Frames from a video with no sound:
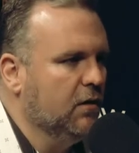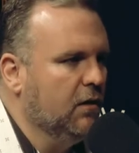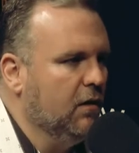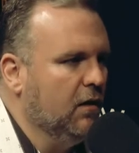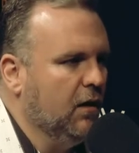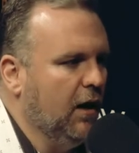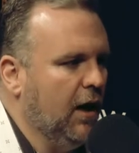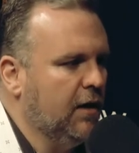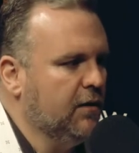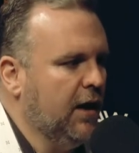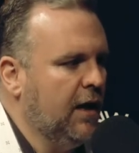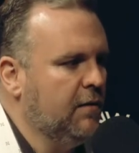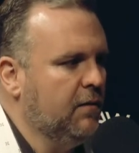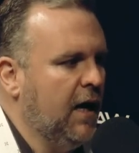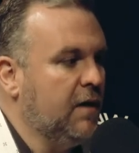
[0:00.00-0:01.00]
Yeah. And,
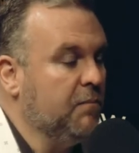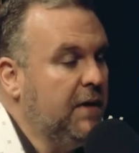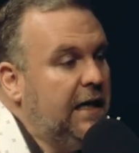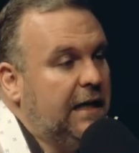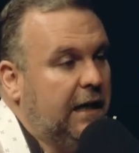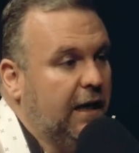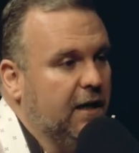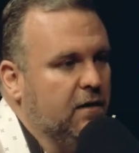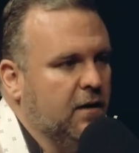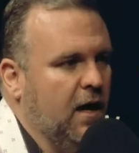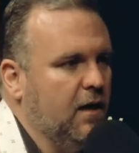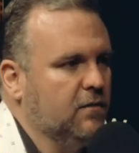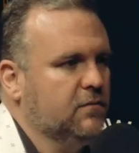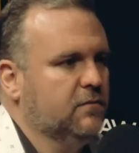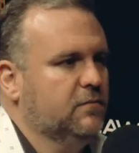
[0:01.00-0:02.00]
and, and meaning it,
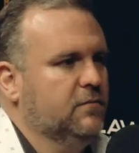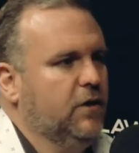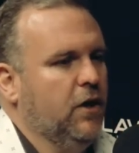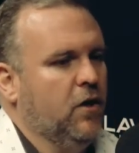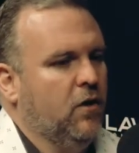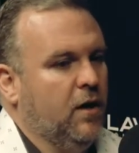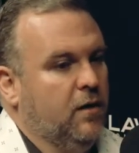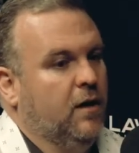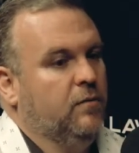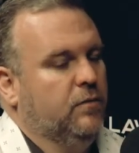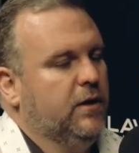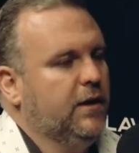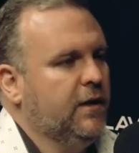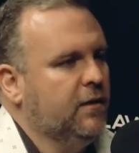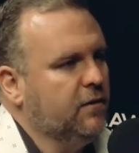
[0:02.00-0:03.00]
not you know, I, I,
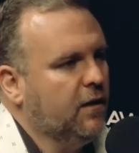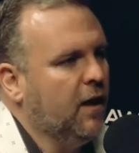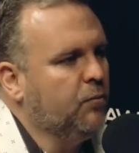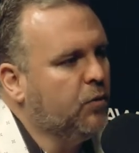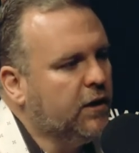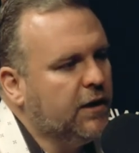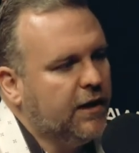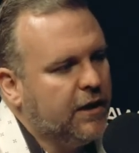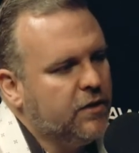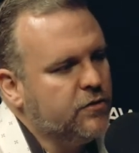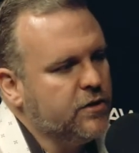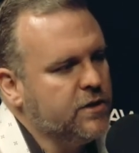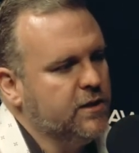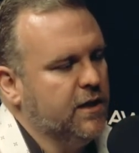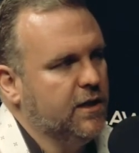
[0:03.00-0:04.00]
really, I'm really
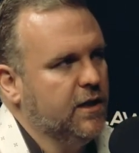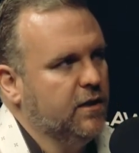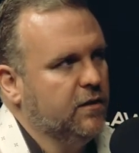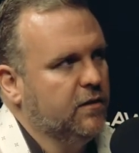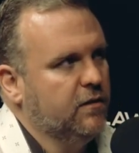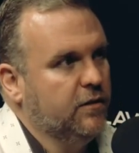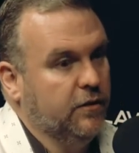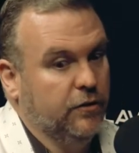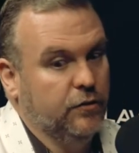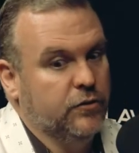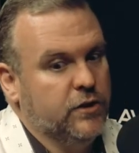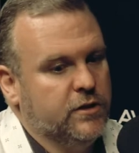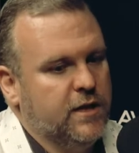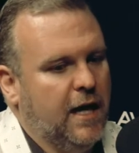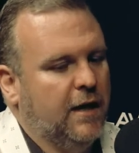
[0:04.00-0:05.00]
interested in you
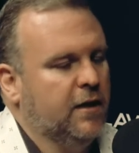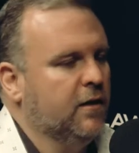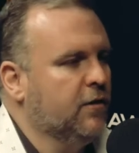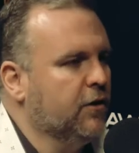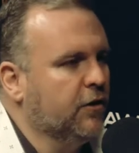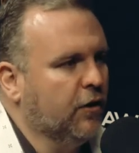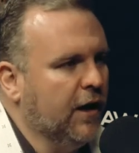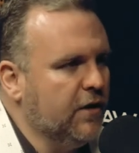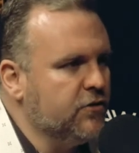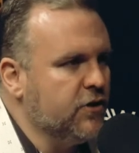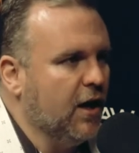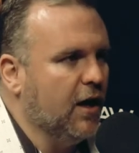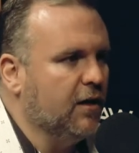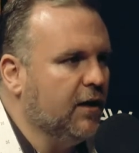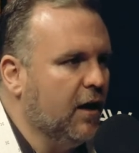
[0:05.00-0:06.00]
just had another
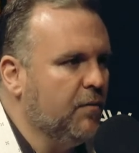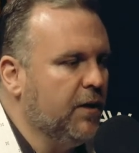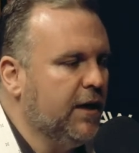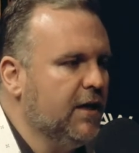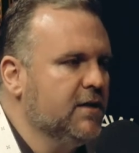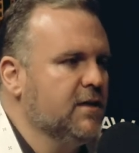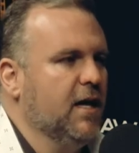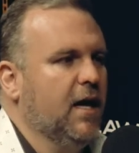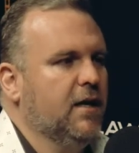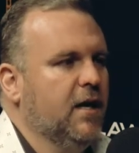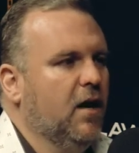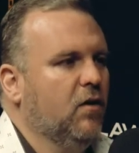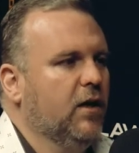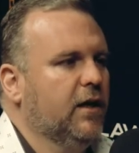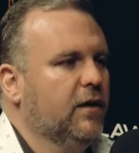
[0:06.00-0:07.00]
grandchild. How many is that
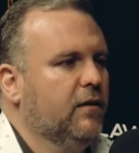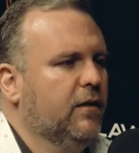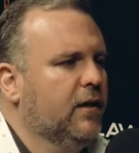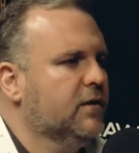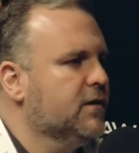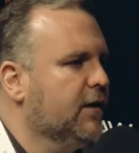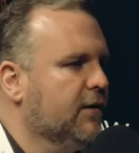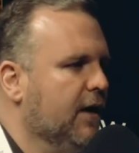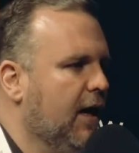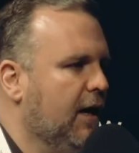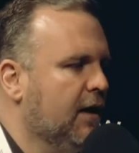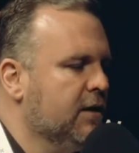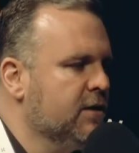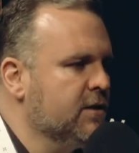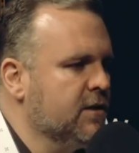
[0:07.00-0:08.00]
now? Like things like that.
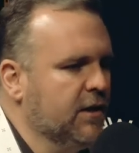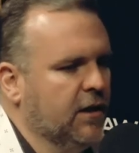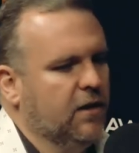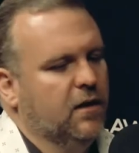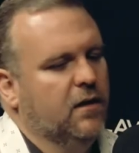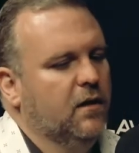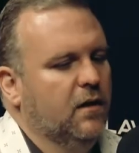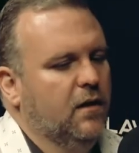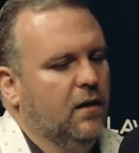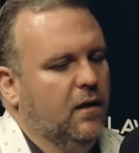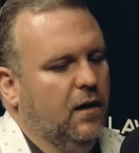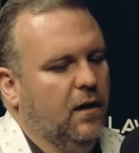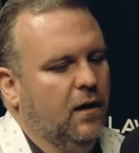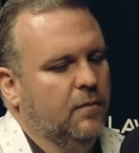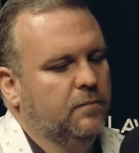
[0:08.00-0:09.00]
I just think
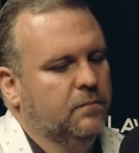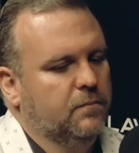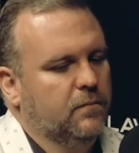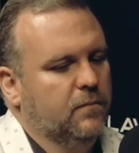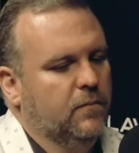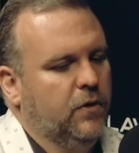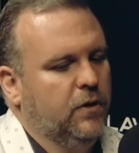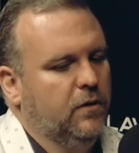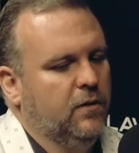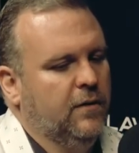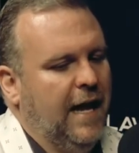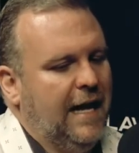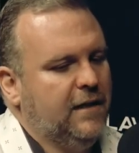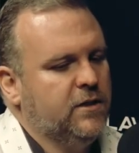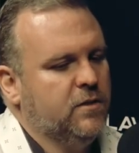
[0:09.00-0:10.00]
um,
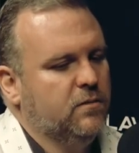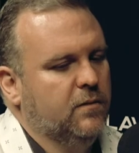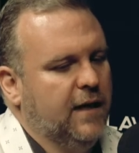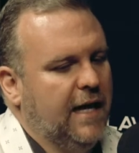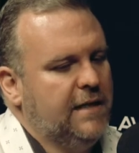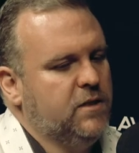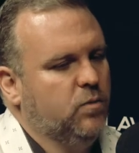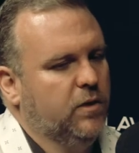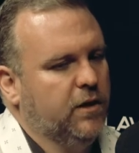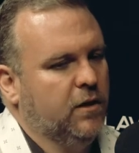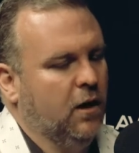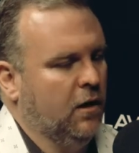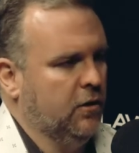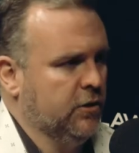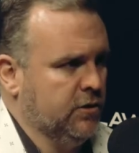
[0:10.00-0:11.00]
that's, that's what
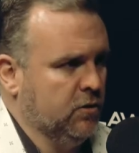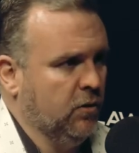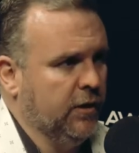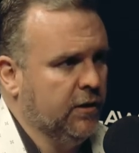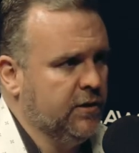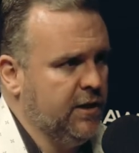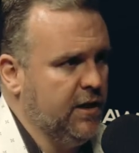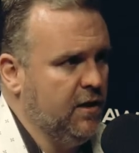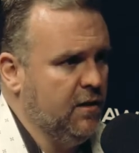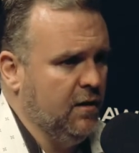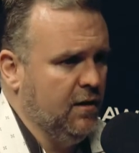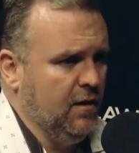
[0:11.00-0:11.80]
garners loyalty.